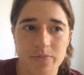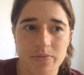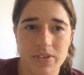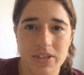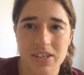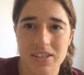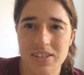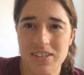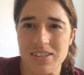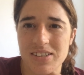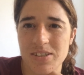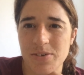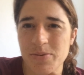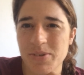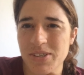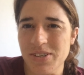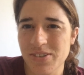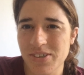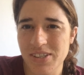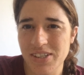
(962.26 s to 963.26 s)
it's a
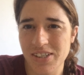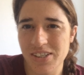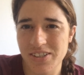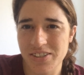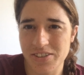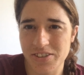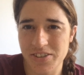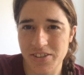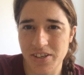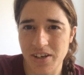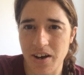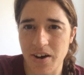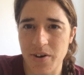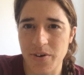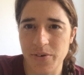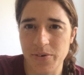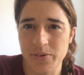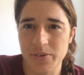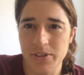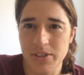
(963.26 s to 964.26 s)
bit ridiculous
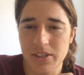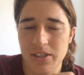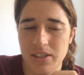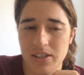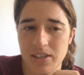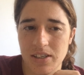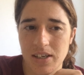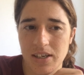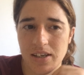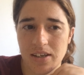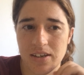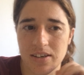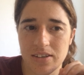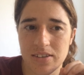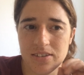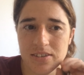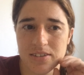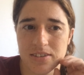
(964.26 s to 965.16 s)
how like